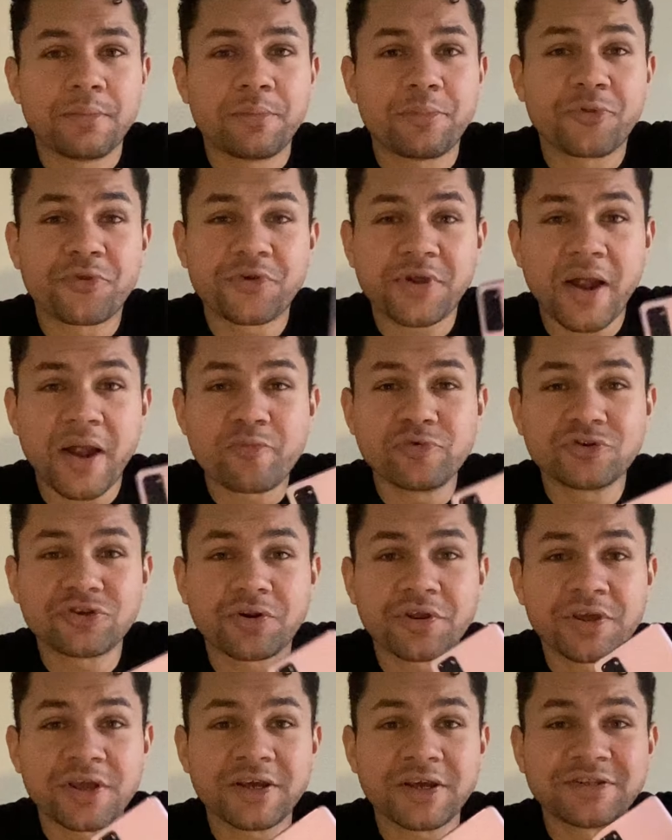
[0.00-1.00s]
but the cameras
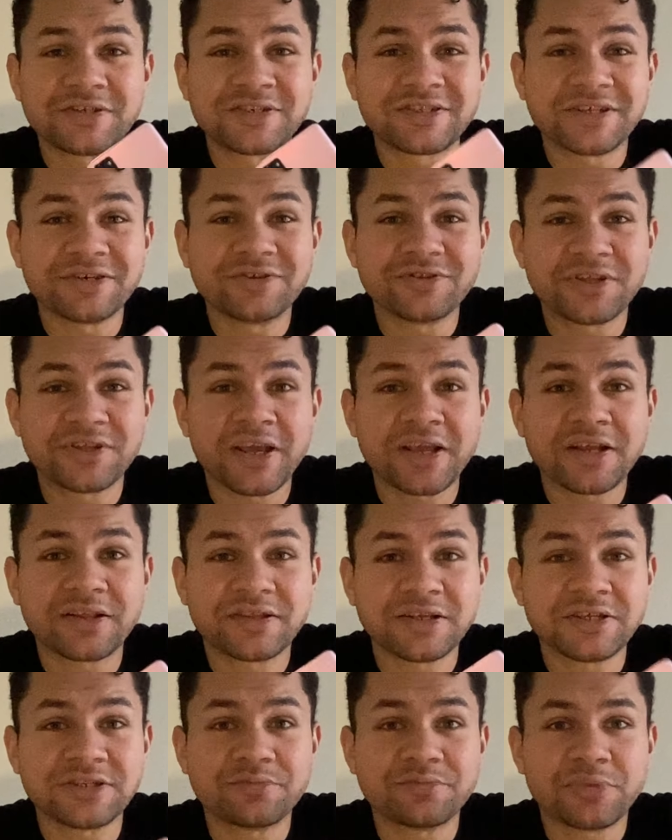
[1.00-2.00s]
on here still take
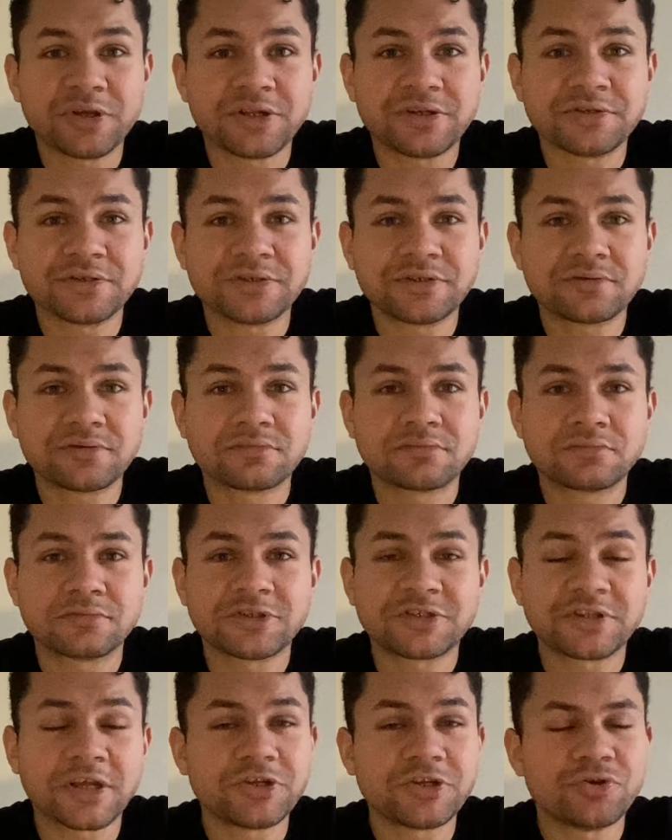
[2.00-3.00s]
decent pictures.
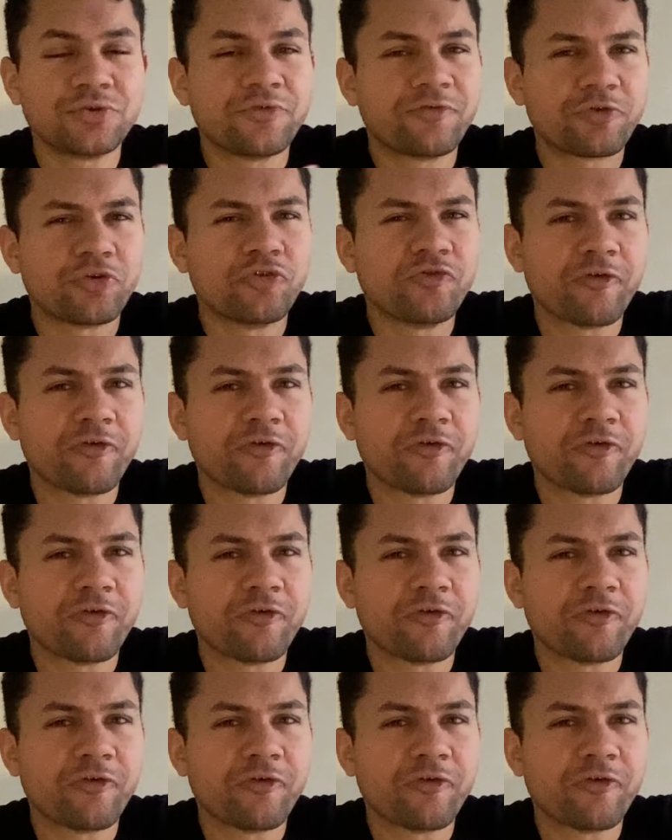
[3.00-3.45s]
Stay tuned for another